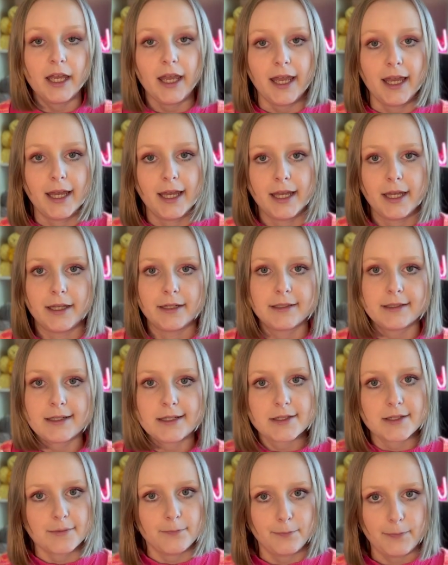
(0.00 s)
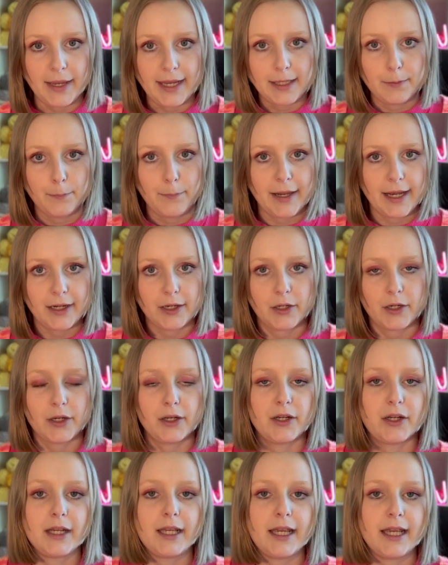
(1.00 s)
and it is a paid
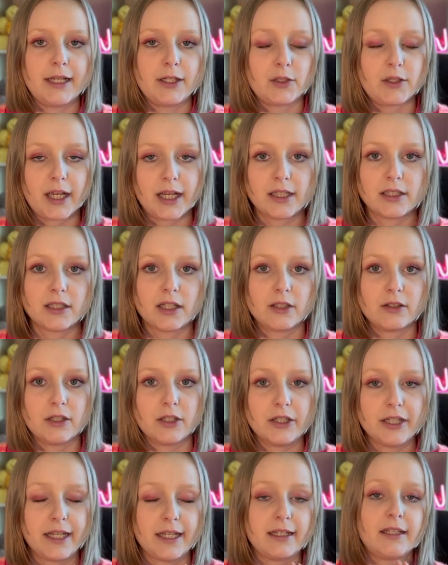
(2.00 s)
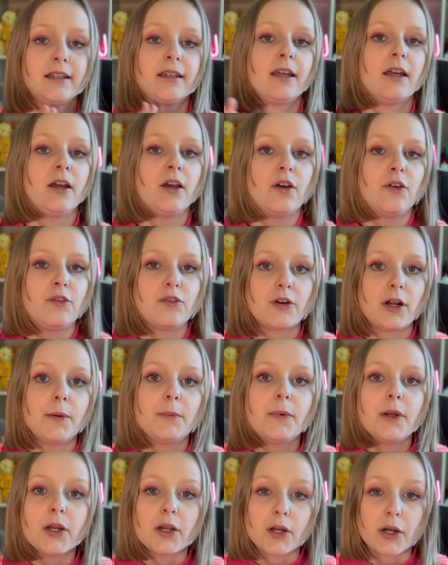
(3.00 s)
pattern, and you can download it
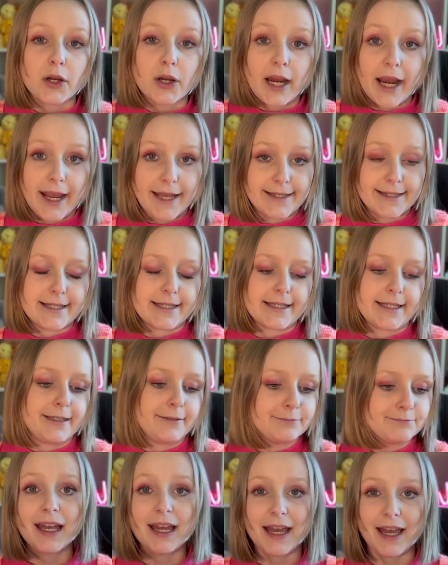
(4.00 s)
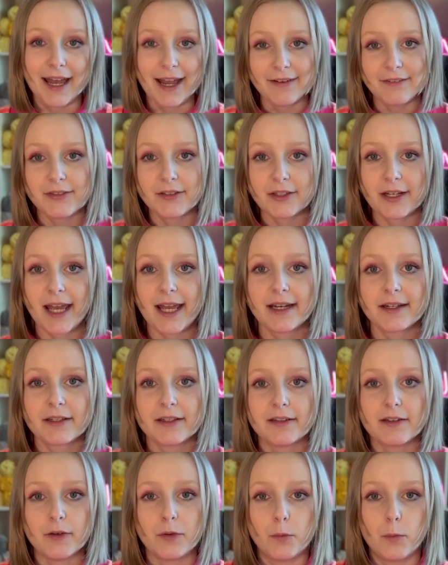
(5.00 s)
from her Etsy. After that,
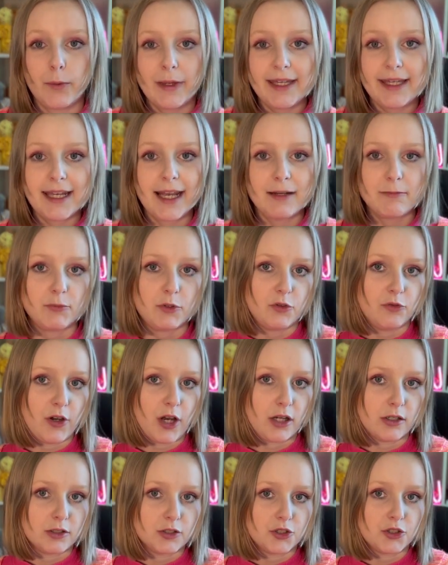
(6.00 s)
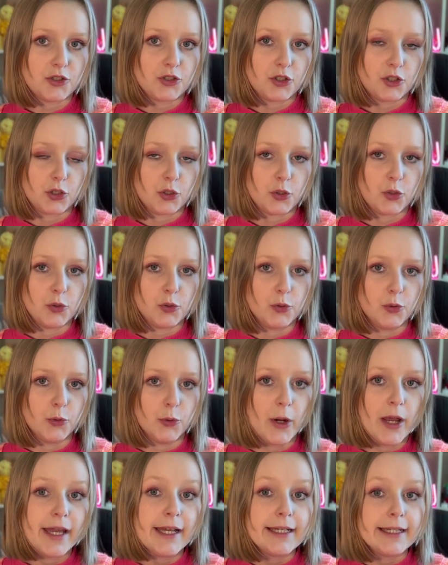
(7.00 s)
we can move on to
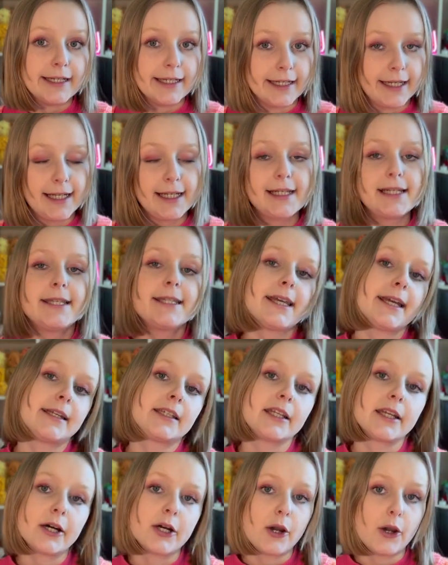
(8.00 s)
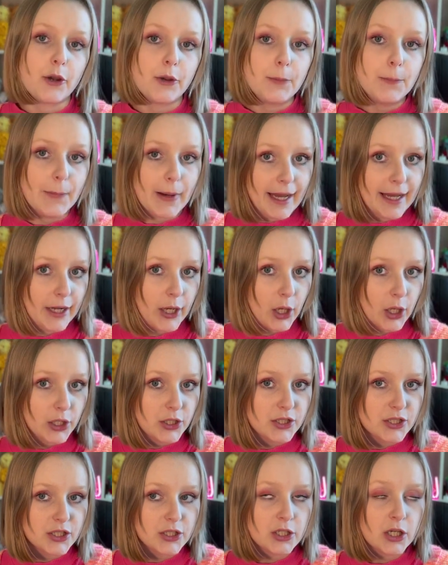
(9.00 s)
Nintendo
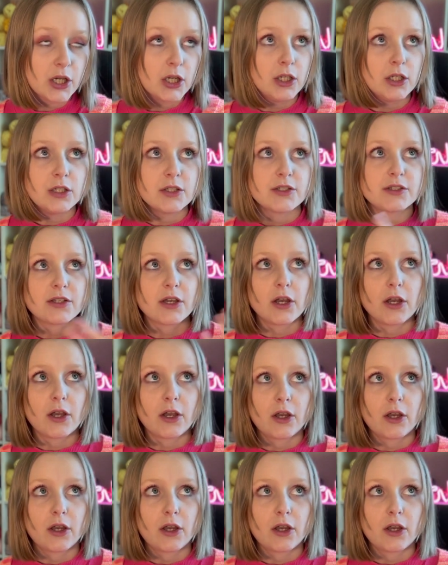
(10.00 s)
patterns. So